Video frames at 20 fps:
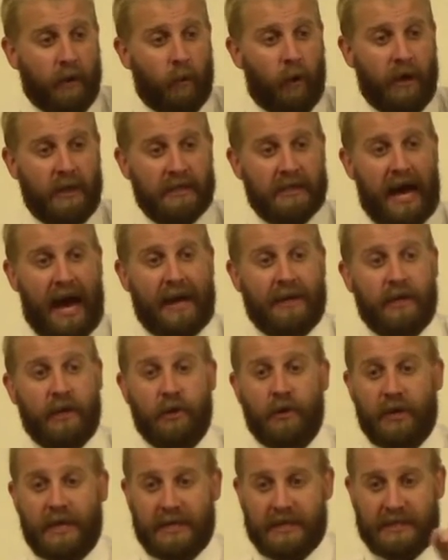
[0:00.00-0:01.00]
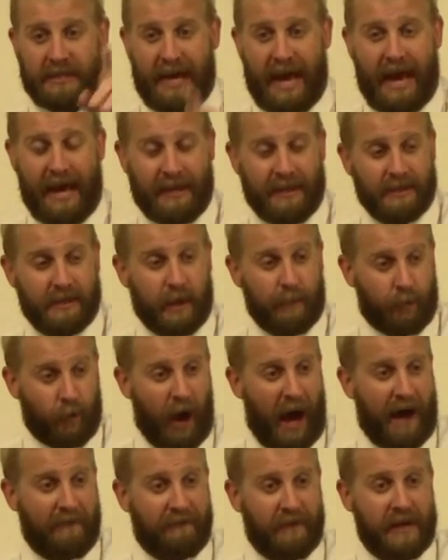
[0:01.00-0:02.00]
What does God do? He sends a
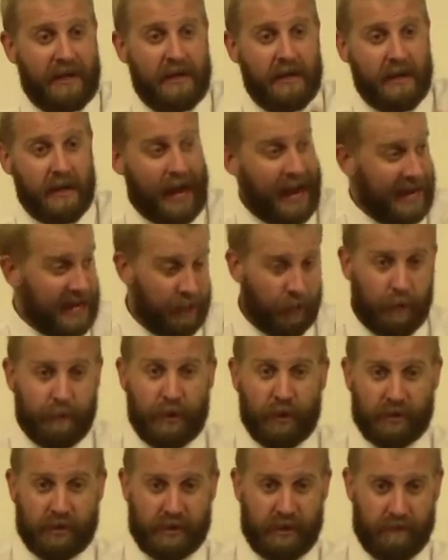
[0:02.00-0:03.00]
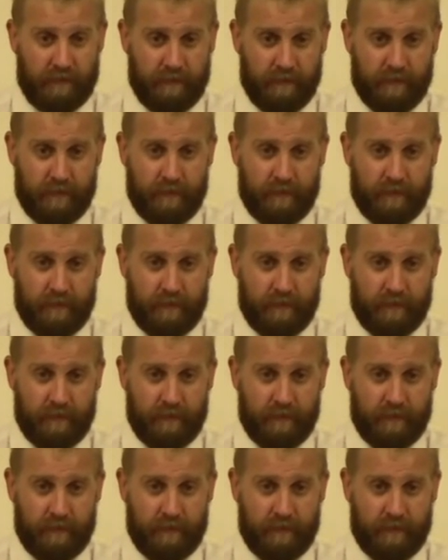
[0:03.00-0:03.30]
prophet and he rebukes them.